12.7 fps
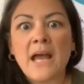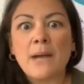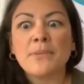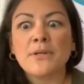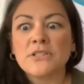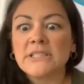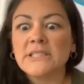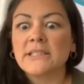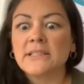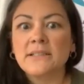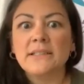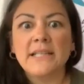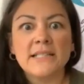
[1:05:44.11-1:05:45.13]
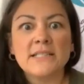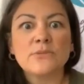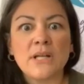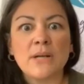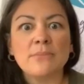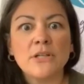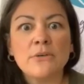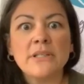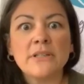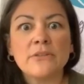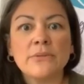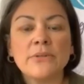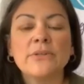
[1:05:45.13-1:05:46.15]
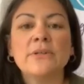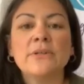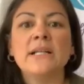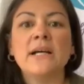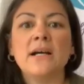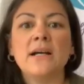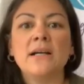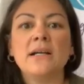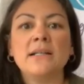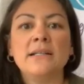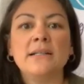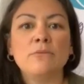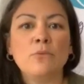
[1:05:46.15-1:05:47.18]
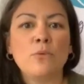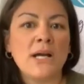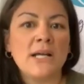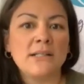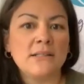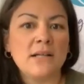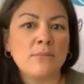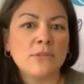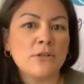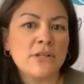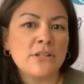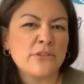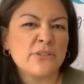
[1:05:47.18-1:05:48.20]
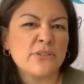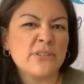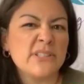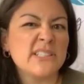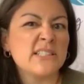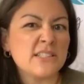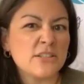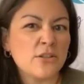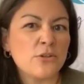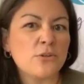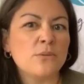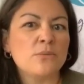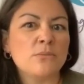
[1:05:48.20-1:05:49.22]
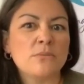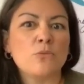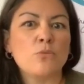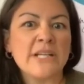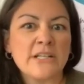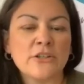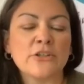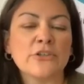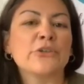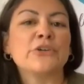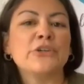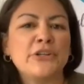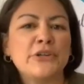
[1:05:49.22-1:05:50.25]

person gets what I'm going through, and what I'm going through isn't so weird, or,